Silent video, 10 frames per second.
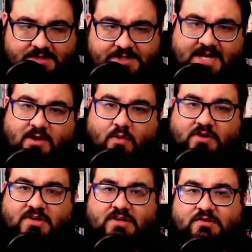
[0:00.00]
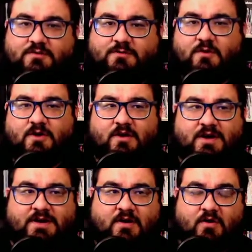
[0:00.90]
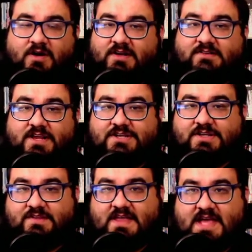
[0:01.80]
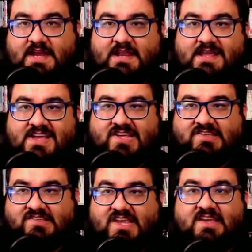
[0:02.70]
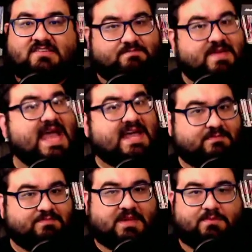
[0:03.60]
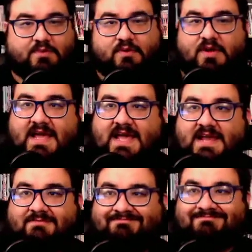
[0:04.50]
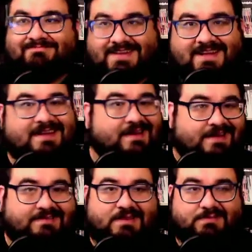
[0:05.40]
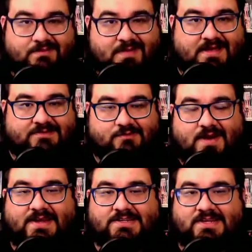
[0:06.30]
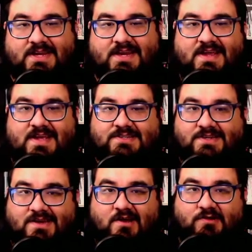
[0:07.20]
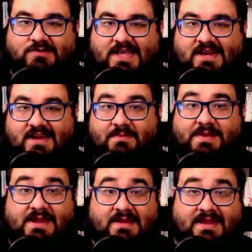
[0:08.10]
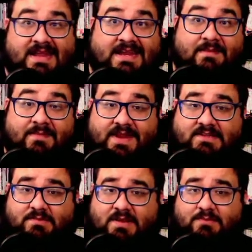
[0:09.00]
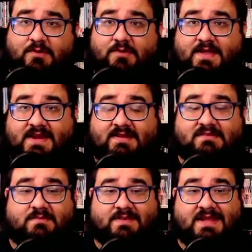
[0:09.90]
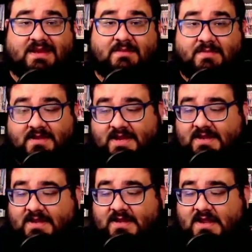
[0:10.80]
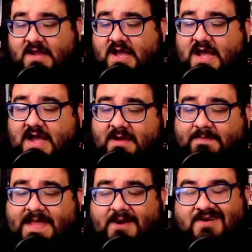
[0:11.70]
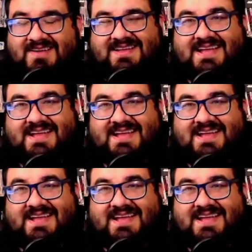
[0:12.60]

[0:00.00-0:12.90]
she kind of works also for an organization that seeks bad people and cleans up the mess, right? She goes and eliminates people that needs to be eliminated. Now,